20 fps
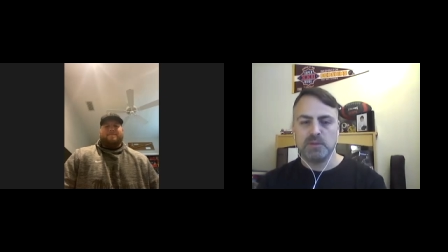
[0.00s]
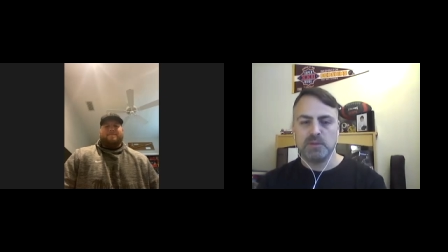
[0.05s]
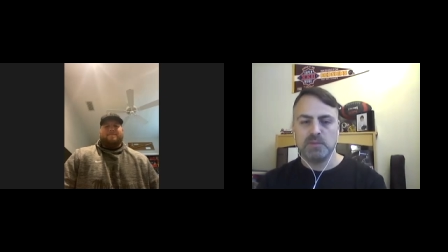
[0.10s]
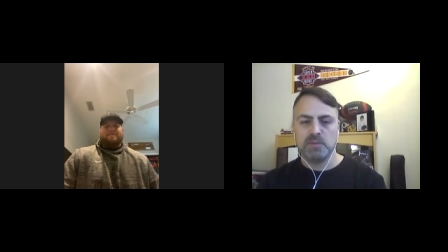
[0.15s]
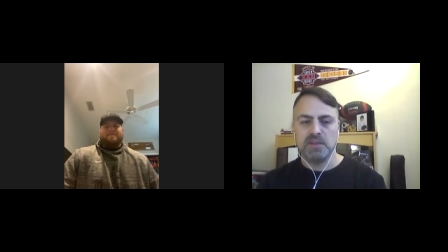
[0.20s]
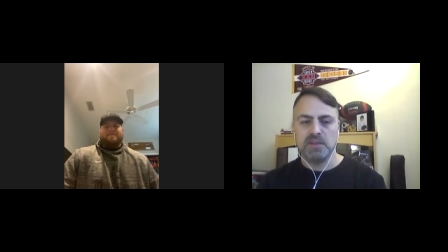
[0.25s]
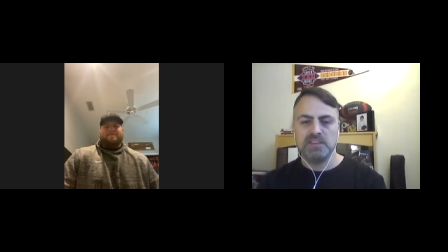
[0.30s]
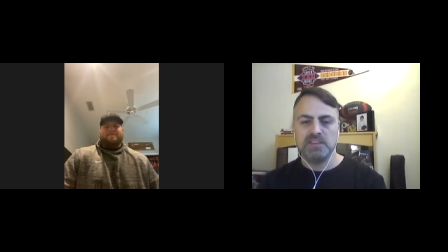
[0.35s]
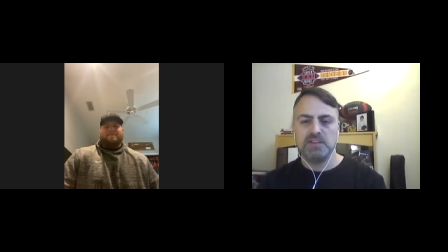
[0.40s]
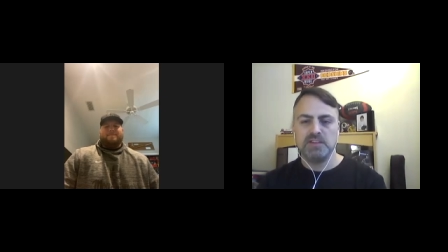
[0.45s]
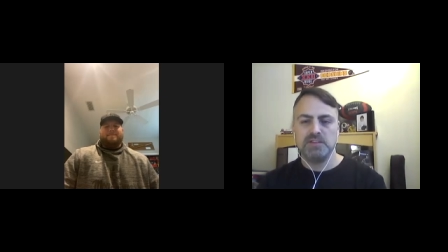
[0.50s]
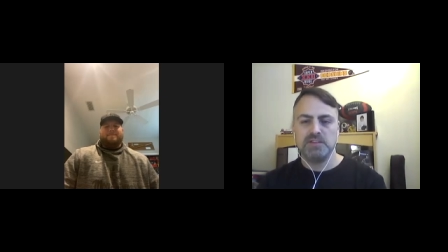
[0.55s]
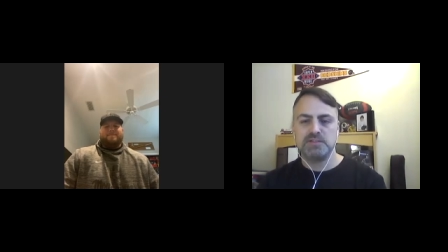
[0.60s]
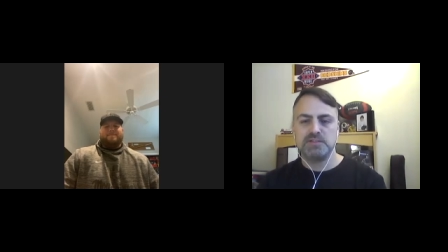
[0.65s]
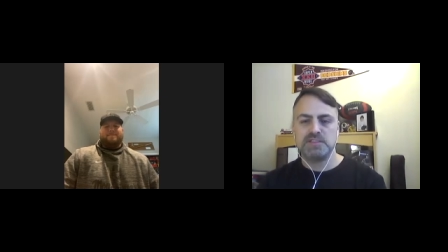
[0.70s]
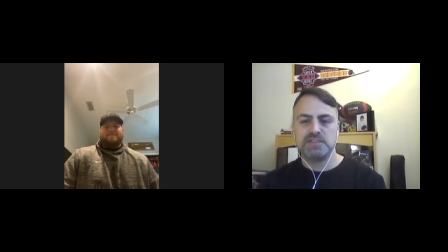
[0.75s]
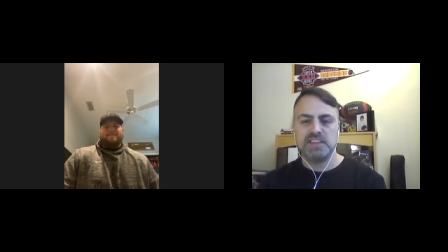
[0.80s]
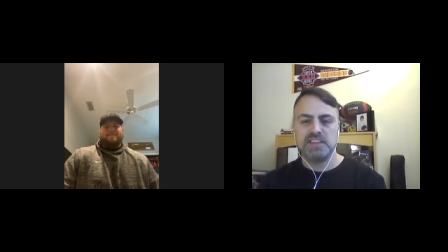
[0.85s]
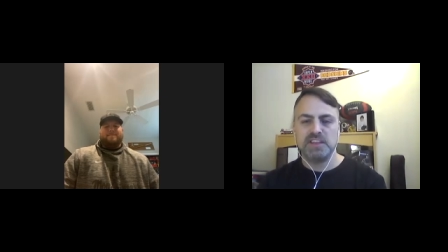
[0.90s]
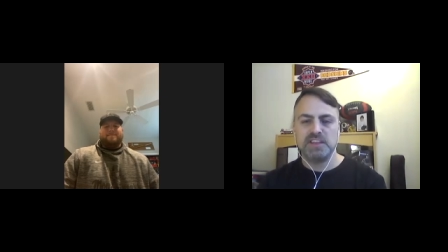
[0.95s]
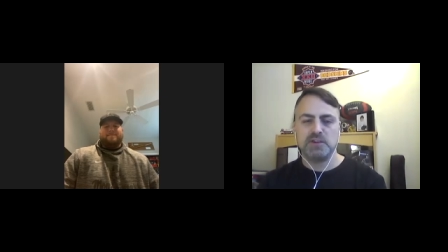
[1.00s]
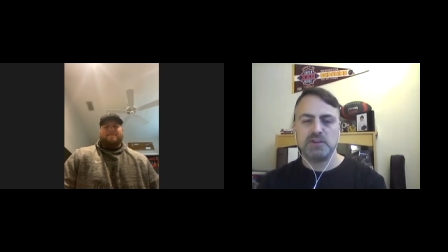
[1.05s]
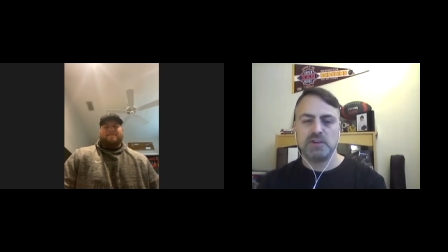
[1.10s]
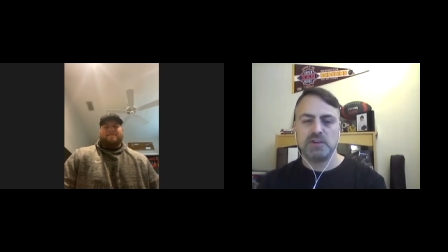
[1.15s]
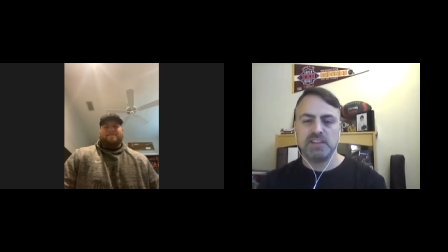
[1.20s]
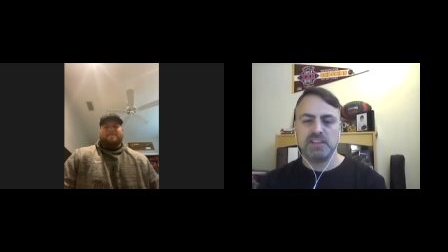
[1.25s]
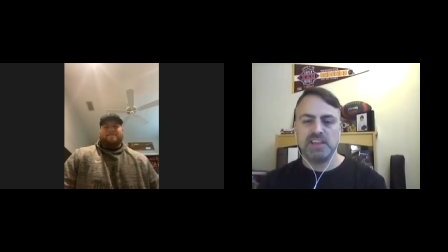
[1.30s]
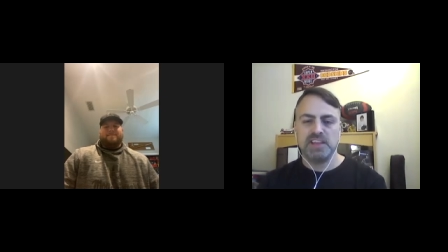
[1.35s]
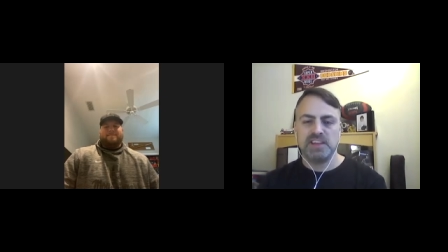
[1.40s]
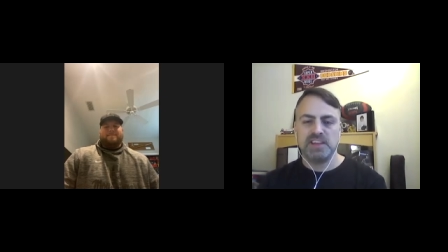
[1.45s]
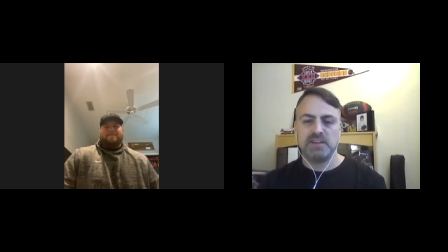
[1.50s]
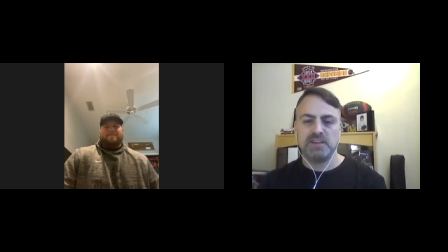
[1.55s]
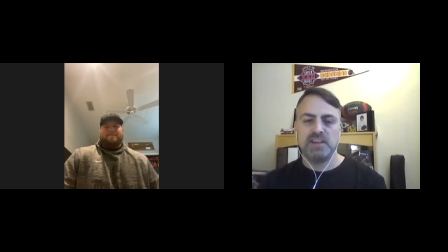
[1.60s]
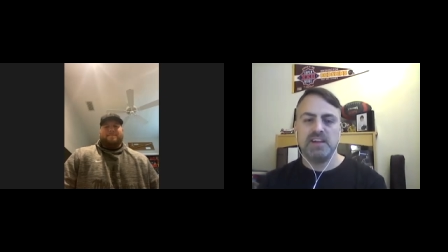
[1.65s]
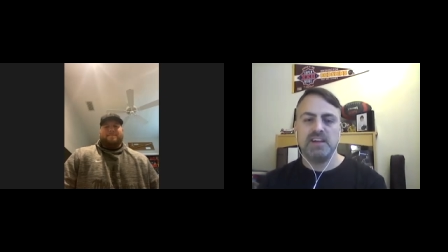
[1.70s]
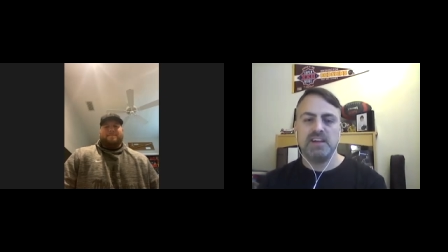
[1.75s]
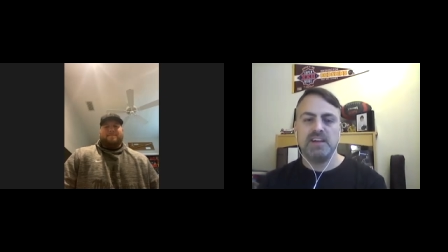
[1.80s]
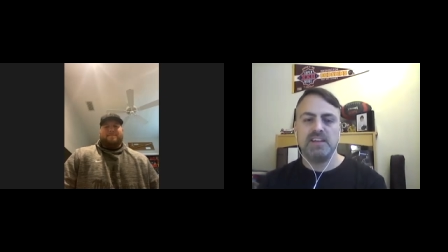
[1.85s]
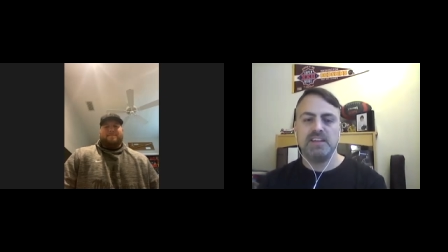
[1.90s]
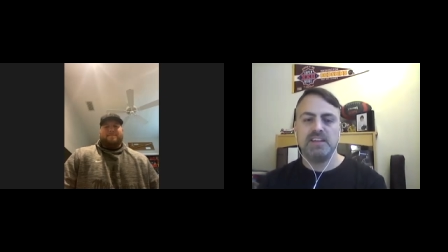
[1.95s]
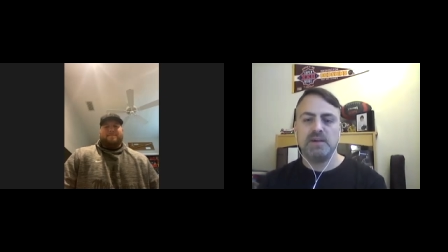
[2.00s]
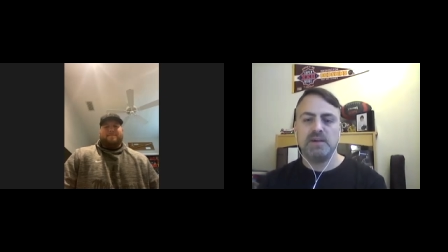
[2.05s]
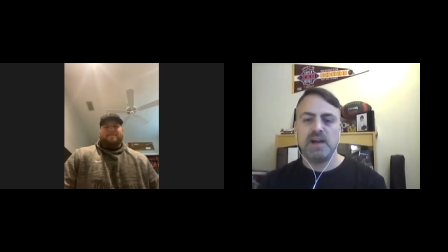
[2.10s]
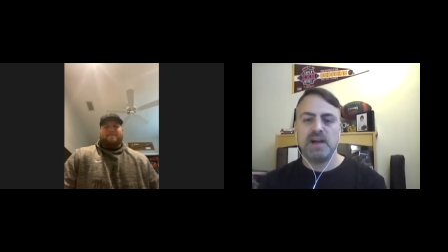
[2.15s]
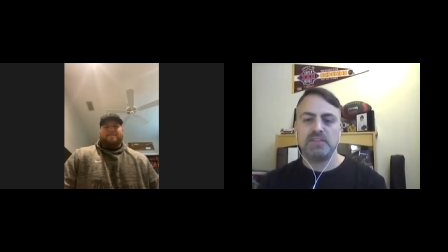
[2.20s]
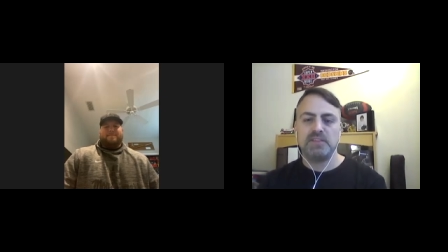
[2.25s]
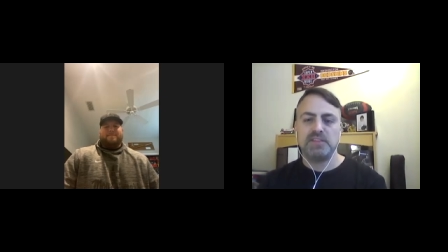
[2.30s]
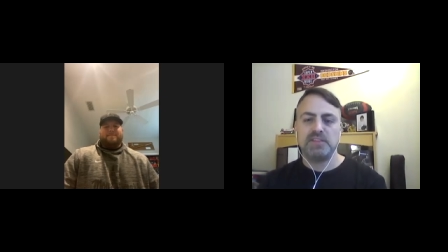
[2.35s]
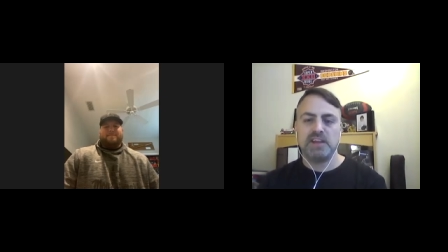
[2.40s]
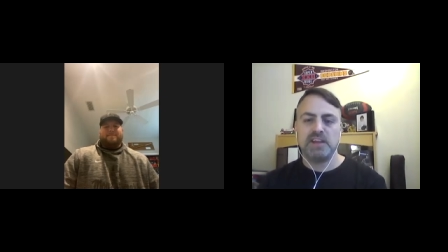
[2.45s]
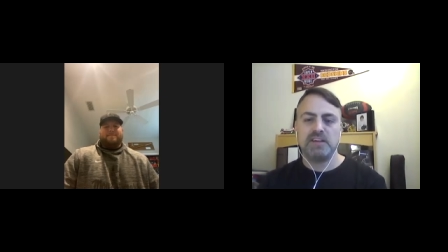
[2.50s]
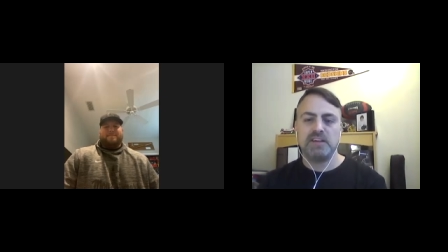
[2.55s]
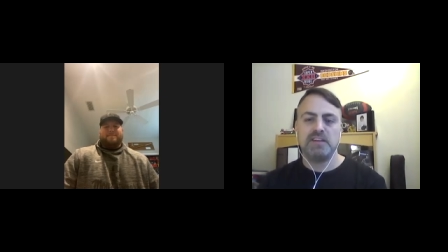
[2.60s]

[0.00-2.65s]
I mean, you said that you're a leader, out there,